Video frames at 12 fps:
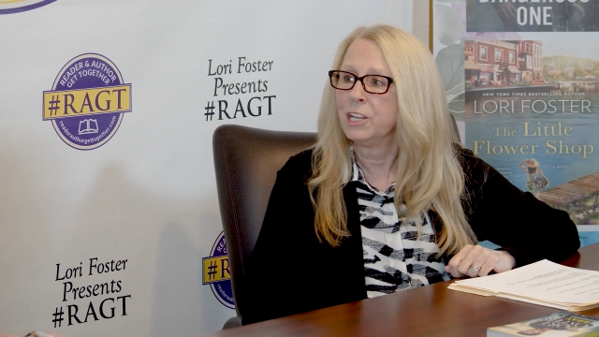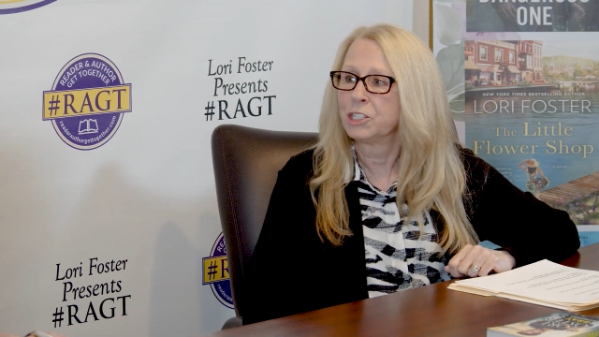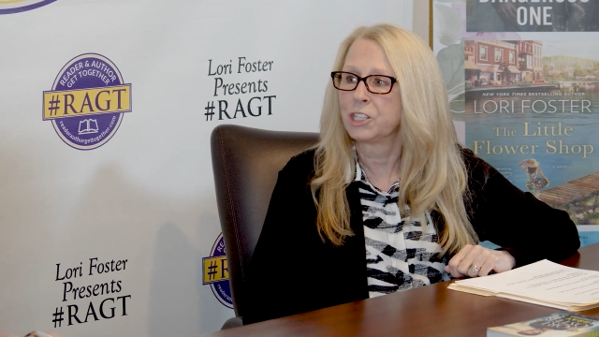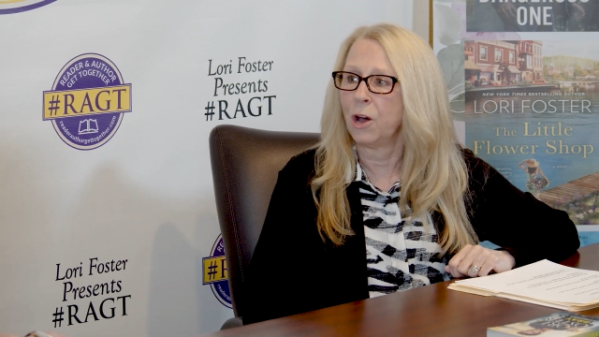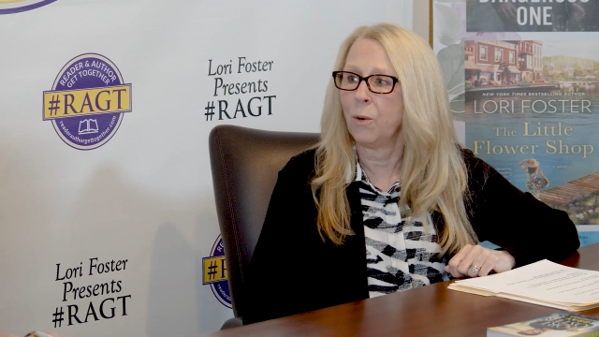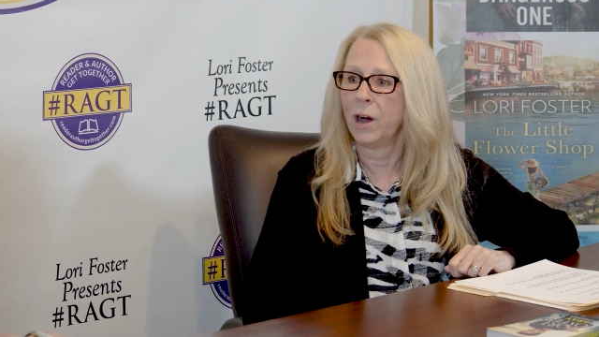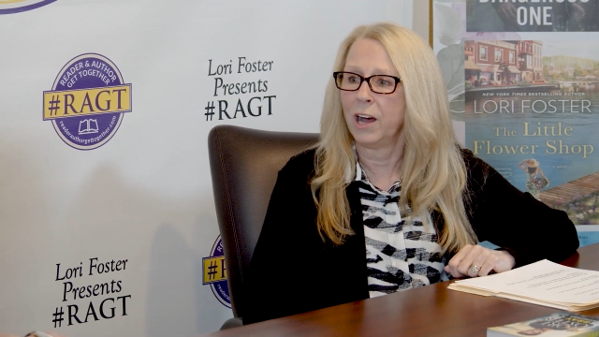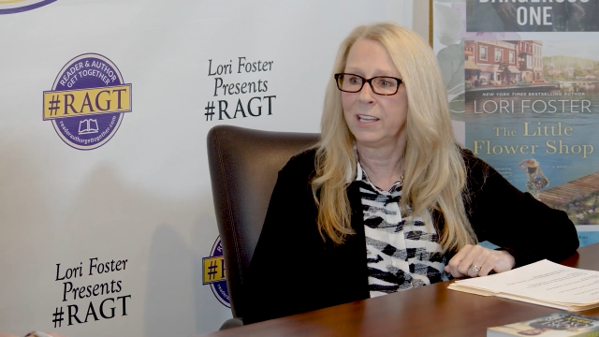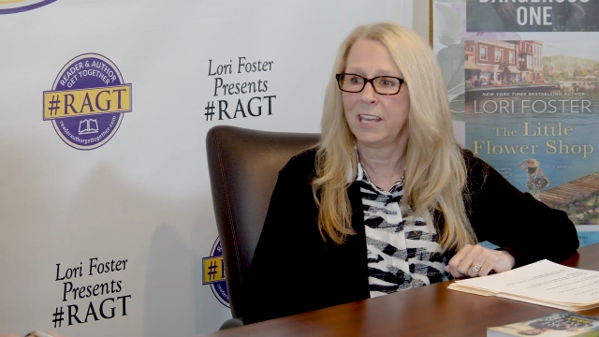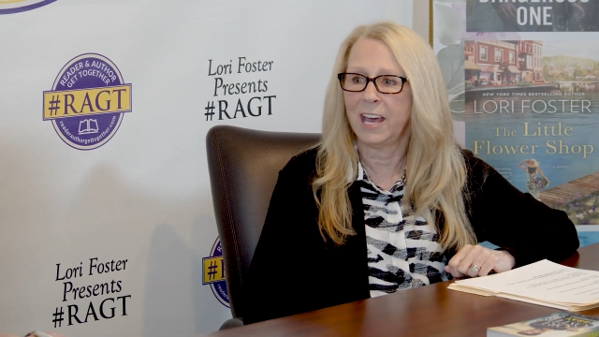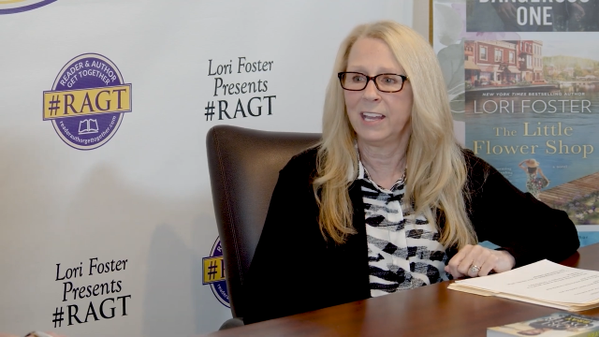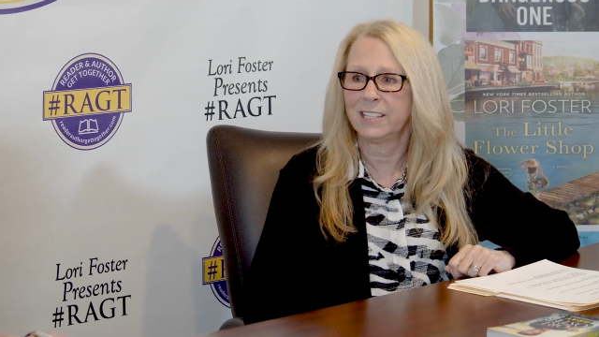So
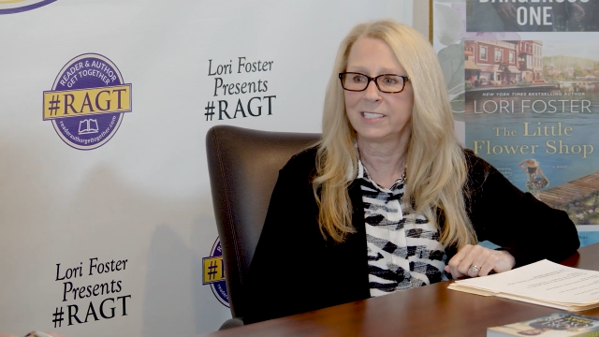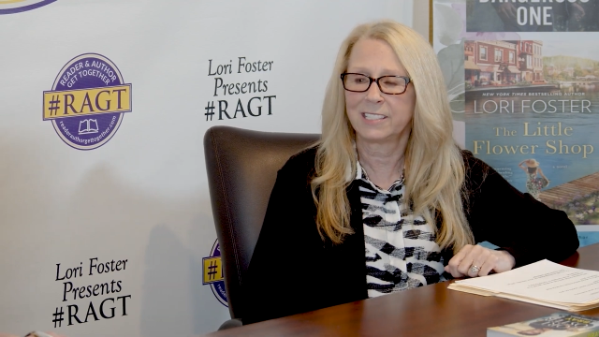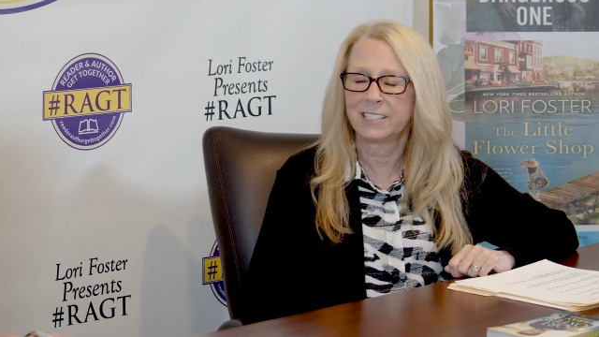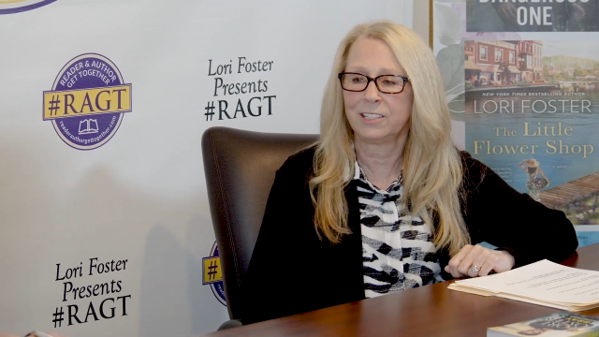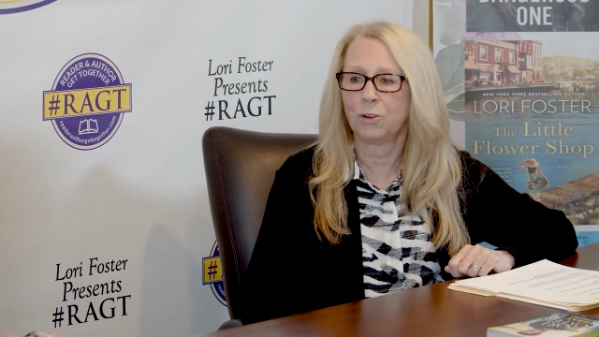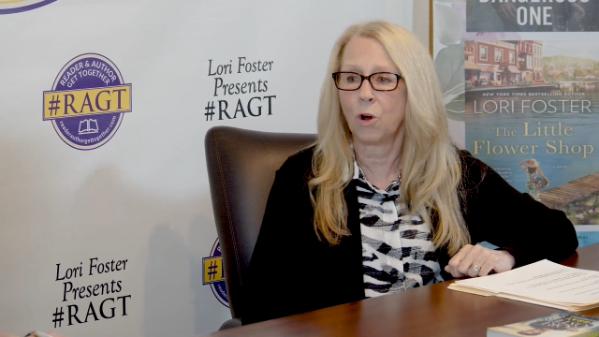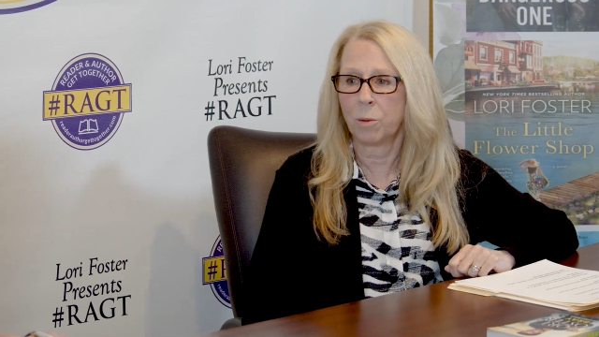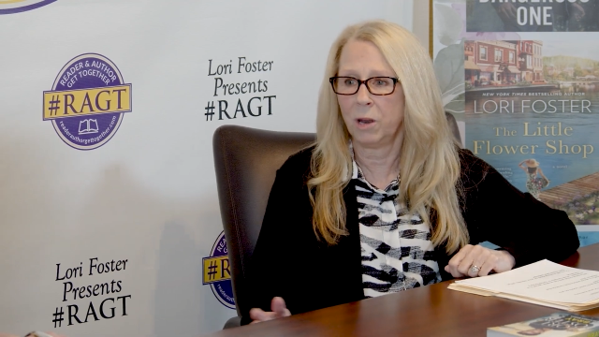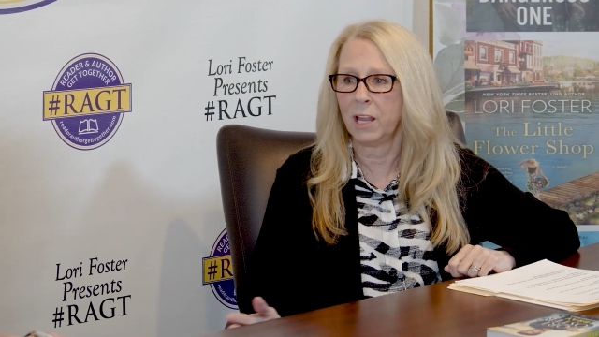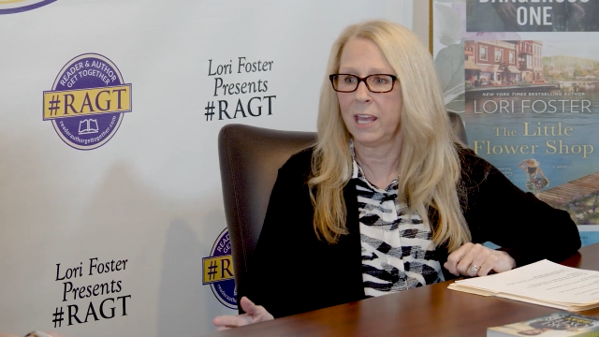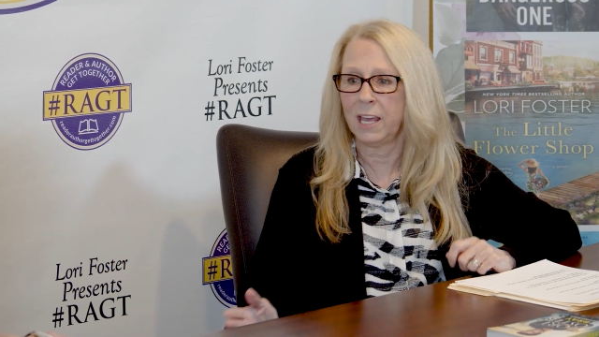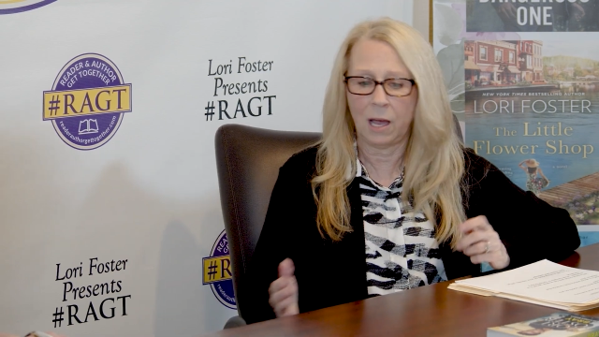
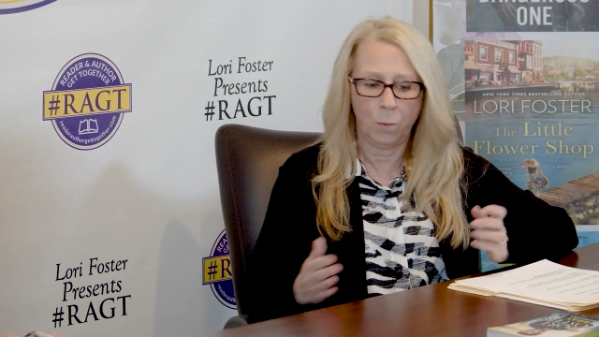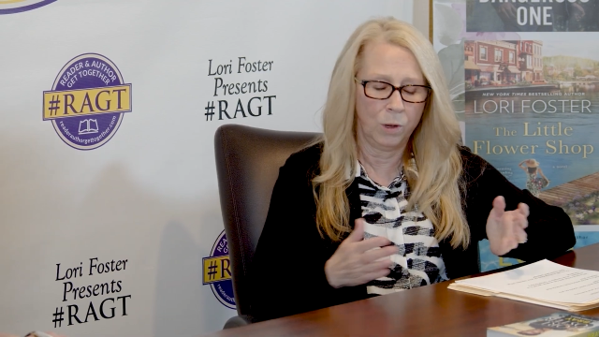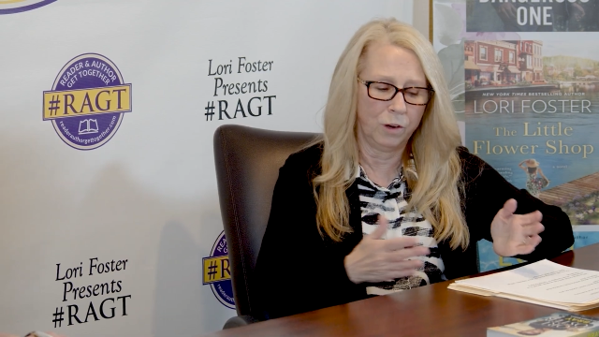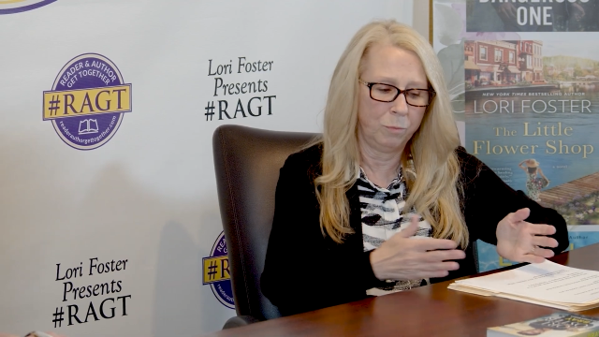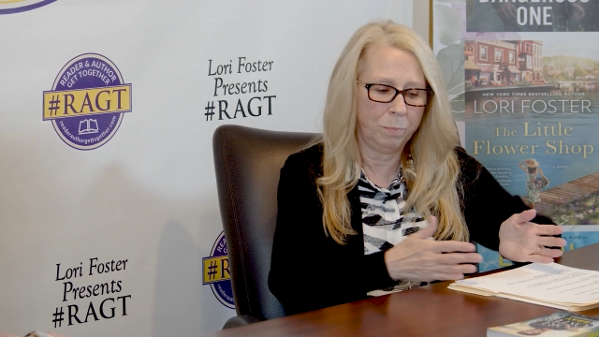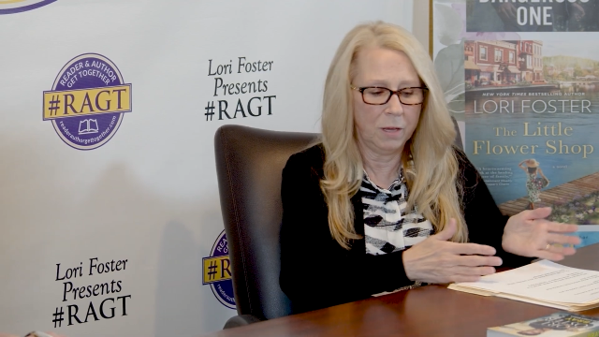normally I would have